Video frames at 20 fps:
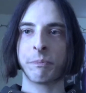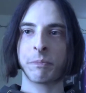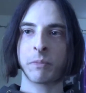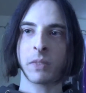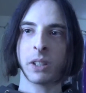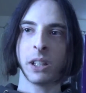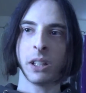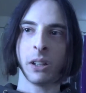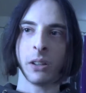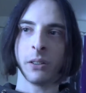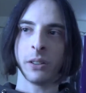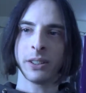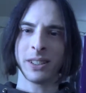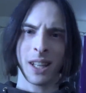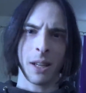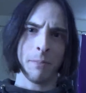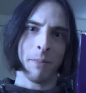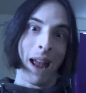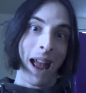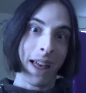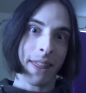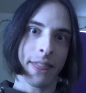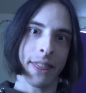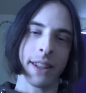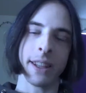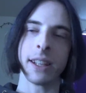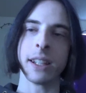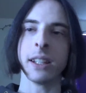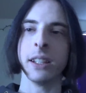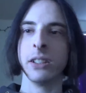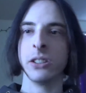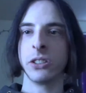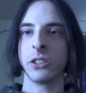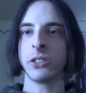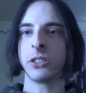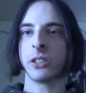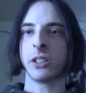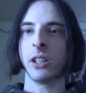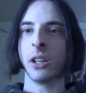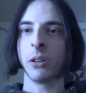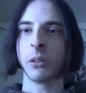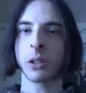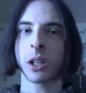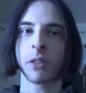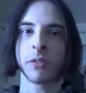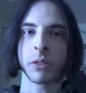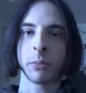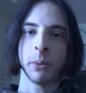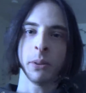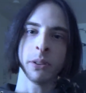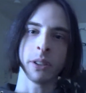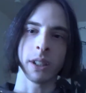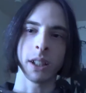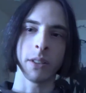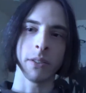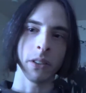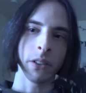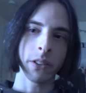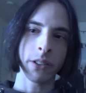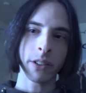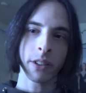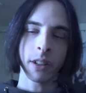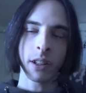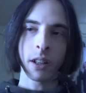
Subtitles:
You know, it's not a bad thing, it's just, you know, comfortability levels.